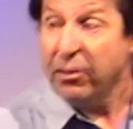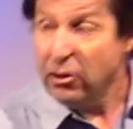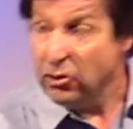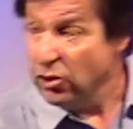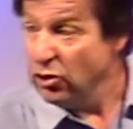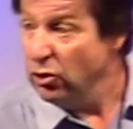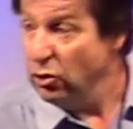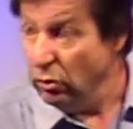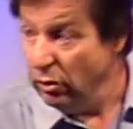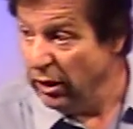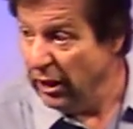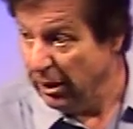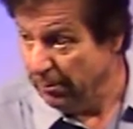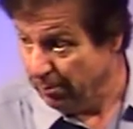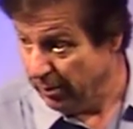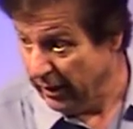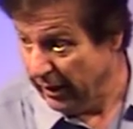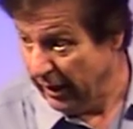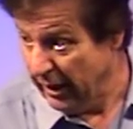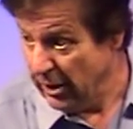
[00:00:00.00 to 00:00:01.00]
is a unique
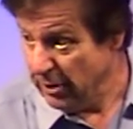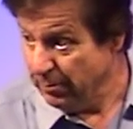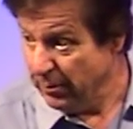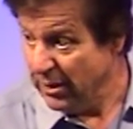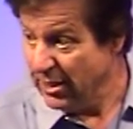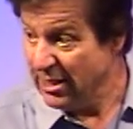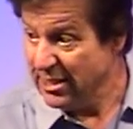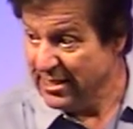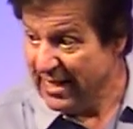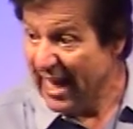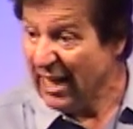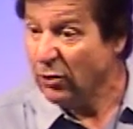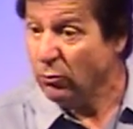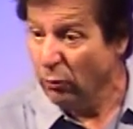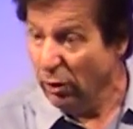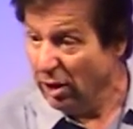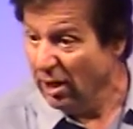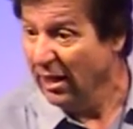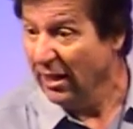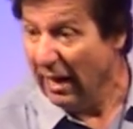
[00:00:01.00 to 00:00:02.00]
place because that's
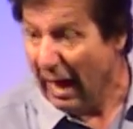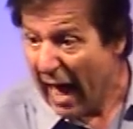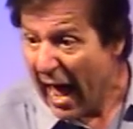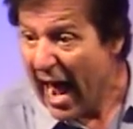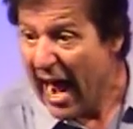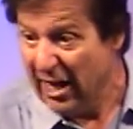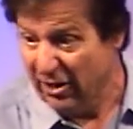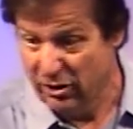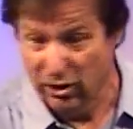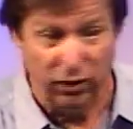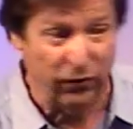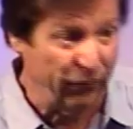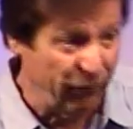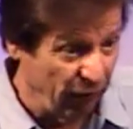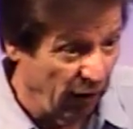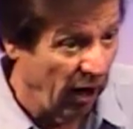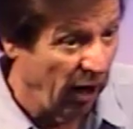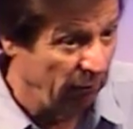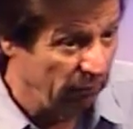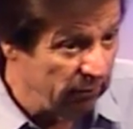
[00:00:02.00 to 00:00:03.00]
where Goliath is
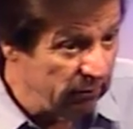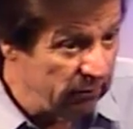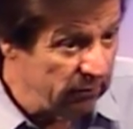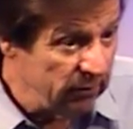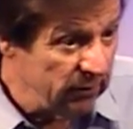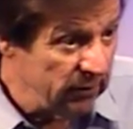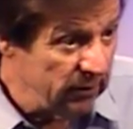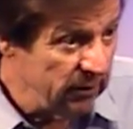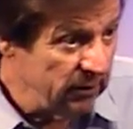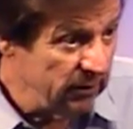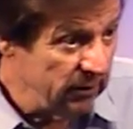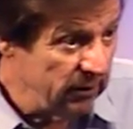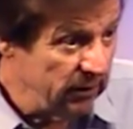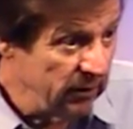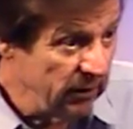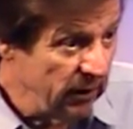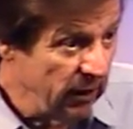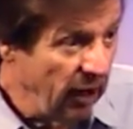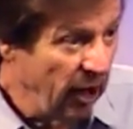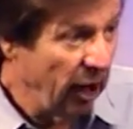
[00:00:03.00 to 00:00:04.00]
from.
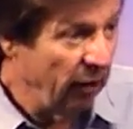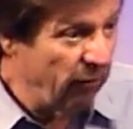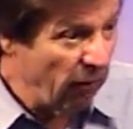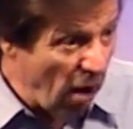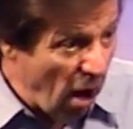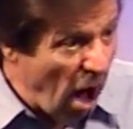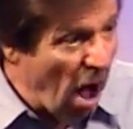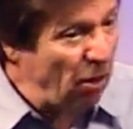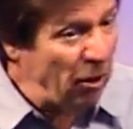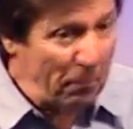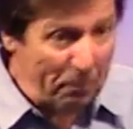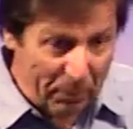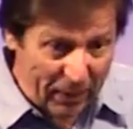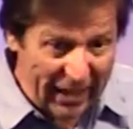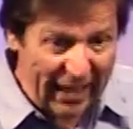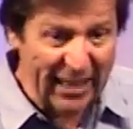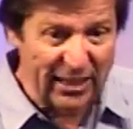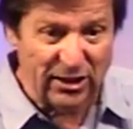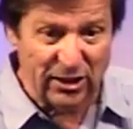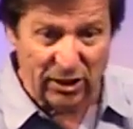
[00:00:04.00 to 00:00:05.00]
Of all the
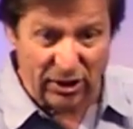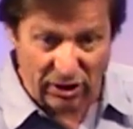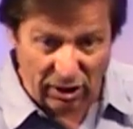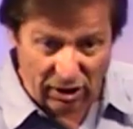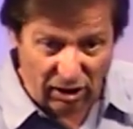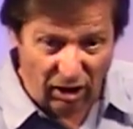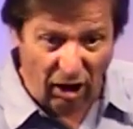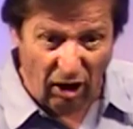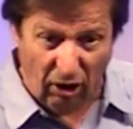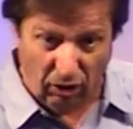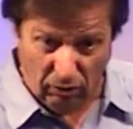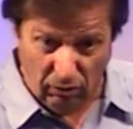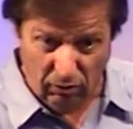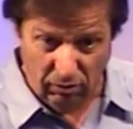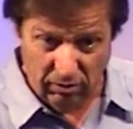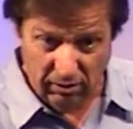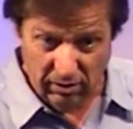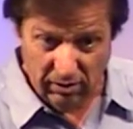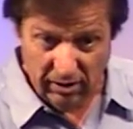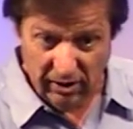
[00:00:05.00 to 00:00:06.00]
places to go,
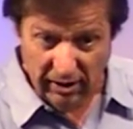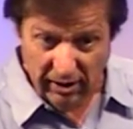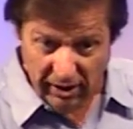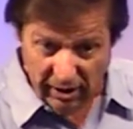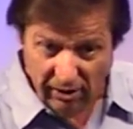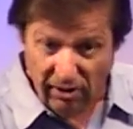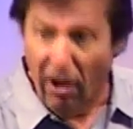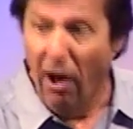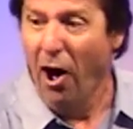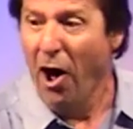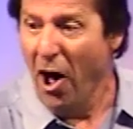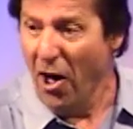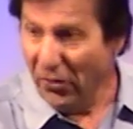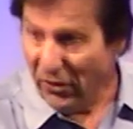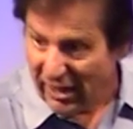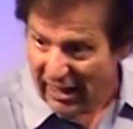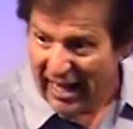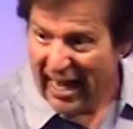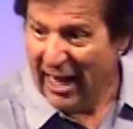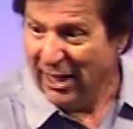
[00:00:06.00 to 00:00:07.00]
in all the
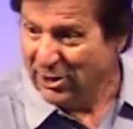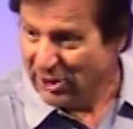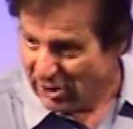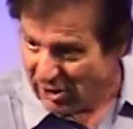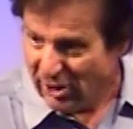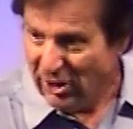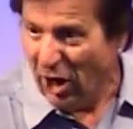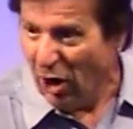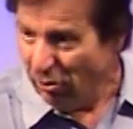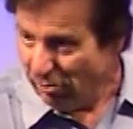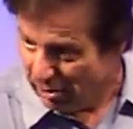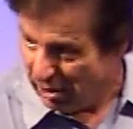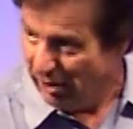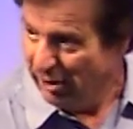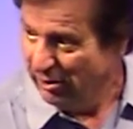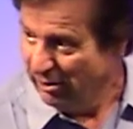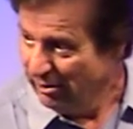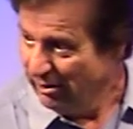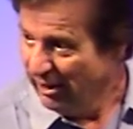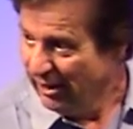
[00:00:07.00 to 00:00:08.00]
lands to go
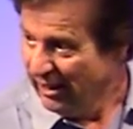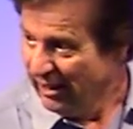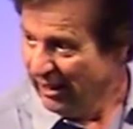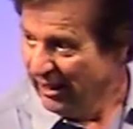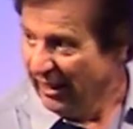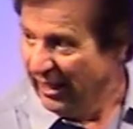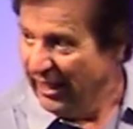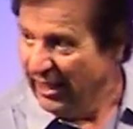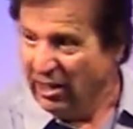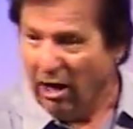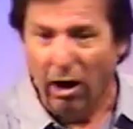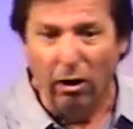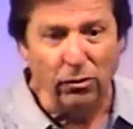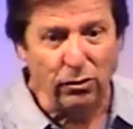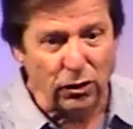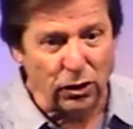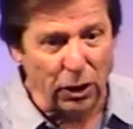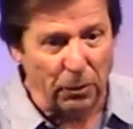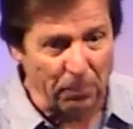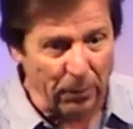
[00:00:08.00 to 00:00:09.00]
to, he goes
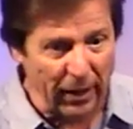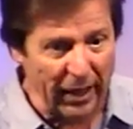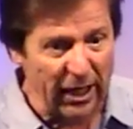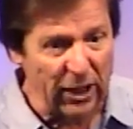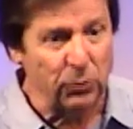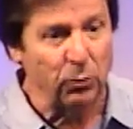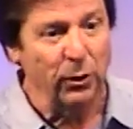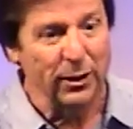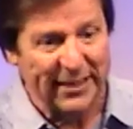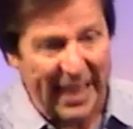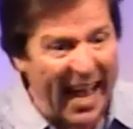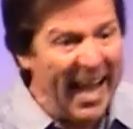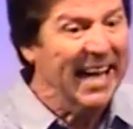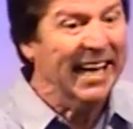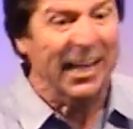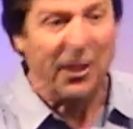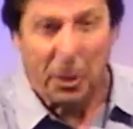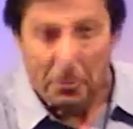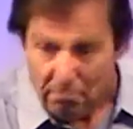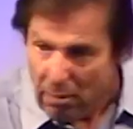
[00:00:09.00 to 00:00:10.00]
to the place where he's
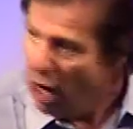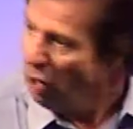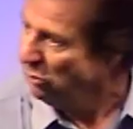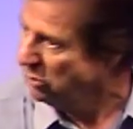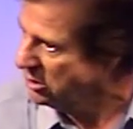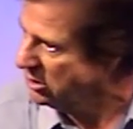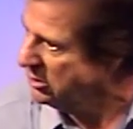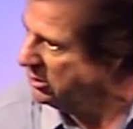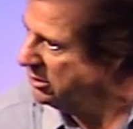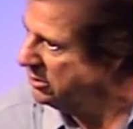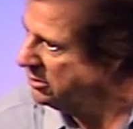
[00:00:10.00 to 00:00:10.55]
hated the most.